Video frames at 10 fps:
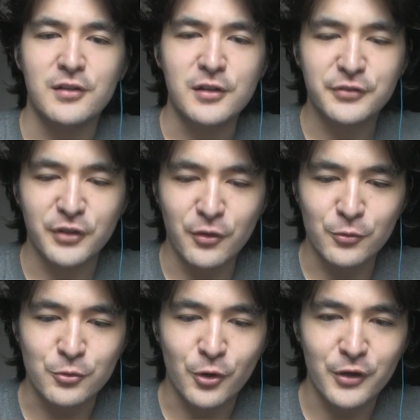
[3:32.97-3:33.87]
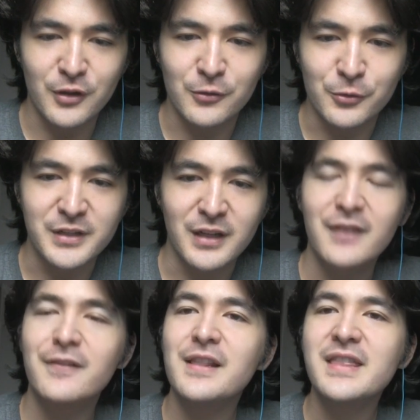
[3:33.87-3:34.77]
He's in the Royal Arena,
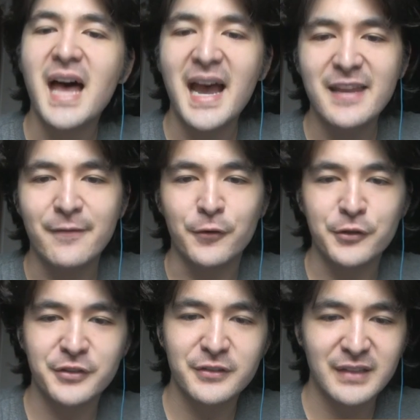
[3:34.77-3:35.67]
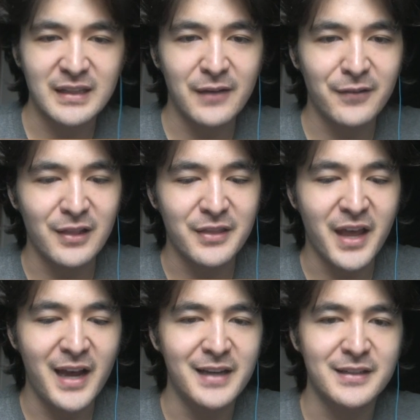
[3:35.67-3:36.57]
level 9 versus level
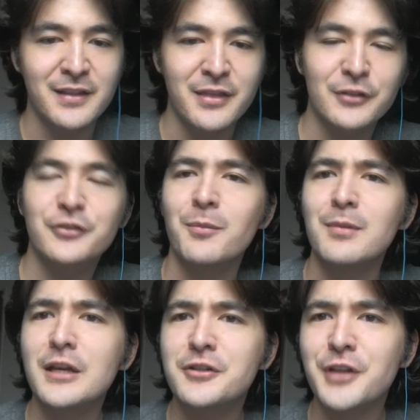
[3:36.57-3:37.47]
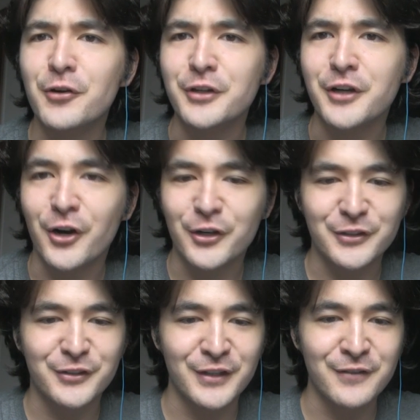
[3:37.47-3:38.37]
9, and there are some legendary
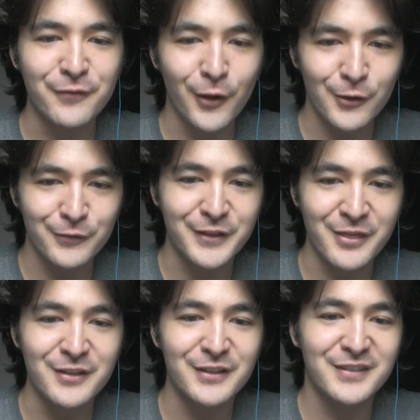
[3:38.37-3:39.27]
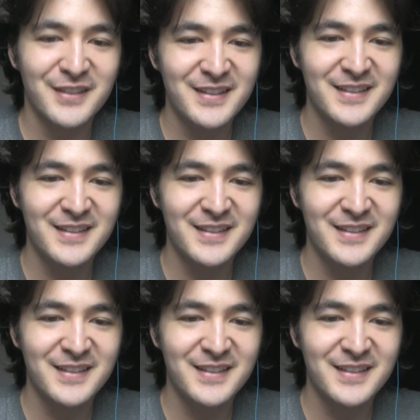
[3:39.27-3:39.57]
cards involved in this.